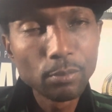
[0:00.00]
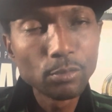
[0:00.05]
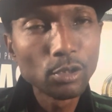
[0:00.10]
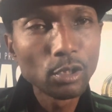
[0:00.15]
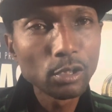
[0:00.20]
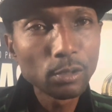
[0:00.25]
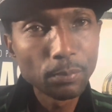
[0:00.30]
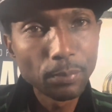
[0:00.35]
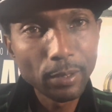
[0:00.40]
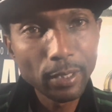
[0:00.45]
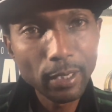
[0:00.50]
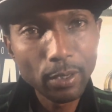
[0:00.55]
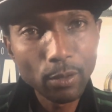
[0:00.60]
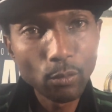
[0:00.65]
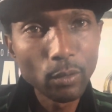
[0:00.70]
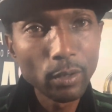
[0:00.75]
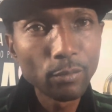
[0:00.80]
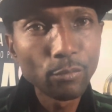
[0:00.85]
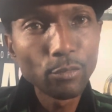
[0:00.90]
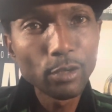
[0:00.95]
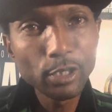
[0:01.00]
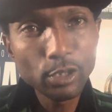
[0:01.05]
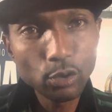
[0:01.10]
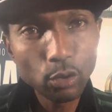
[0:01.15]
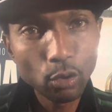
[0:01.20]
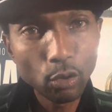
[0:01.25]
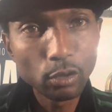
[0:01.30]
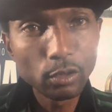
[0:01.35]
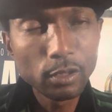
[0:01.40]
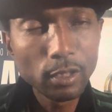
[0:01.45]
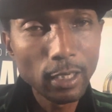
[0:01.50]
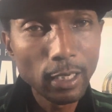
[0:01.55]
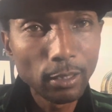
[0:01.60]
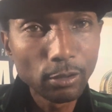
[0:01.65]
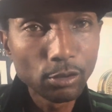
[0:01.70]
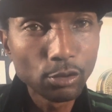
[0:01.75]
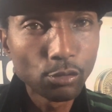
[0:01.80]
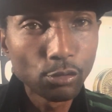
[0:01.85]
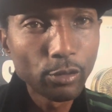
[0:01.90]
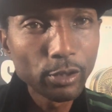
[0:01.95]
just being with Rich all the time
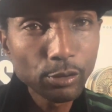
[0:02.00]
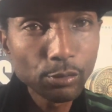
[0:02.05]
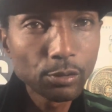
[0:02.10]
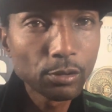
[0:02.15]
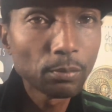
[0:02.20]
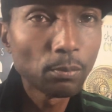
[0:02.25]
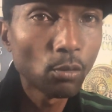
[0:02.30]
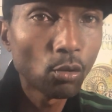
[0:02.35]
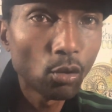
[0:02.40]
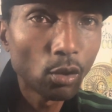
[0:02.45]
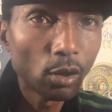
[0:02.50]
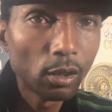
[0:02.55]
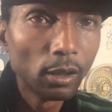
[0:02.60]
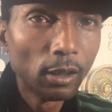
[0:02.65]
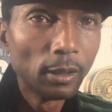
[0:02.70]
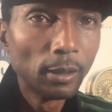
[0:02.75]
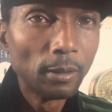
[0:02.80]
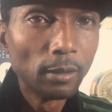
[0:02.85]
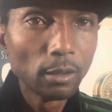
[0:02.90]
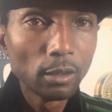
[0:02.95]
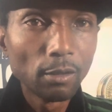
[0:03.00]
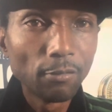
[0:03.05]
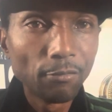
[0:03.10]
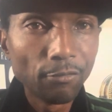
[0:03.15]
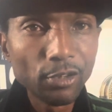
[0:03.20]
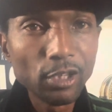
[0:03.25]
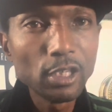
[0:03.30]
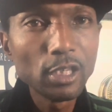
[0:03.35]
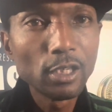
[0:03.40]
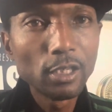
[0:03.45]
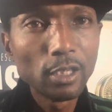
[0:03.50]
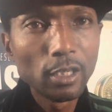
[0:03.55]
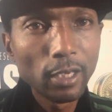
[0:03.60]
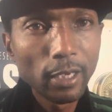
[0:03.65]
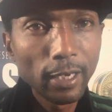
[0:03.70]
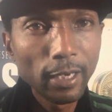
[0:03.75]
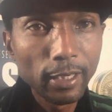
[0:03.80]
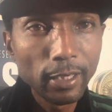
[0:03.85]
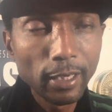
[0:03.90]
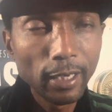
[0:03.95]
because Rich was more convenient than
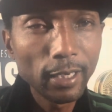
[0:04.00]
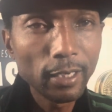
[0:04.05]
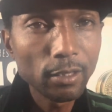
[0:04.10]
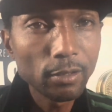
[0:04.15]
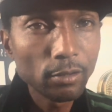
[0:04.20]
A.